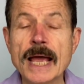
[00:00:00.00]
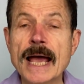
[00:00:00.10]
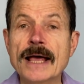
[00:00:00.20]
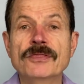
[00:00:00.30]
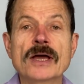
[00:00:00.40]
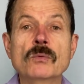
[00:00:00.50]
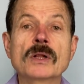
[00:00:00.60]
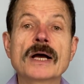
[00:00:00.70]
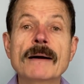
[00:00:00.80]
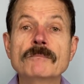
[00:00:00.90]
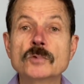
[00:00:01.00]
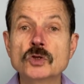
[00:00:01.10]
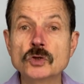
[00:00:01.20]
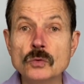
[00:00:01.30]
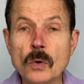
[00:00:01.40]
and they will come
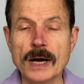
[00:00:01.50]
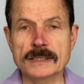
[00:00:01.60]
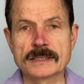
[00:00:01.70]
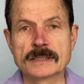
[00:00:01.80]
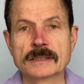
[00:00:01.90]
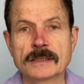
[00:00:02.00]
to us.